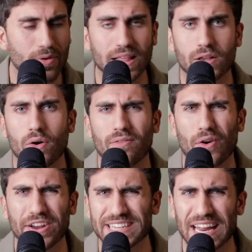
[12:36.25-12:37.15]
We let go of
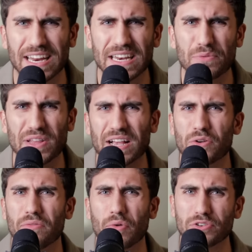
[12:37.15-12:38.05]
our identity. We let
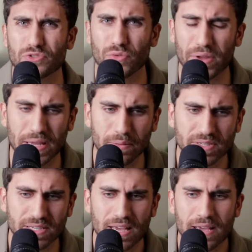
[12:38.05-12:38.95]
go of our dreams.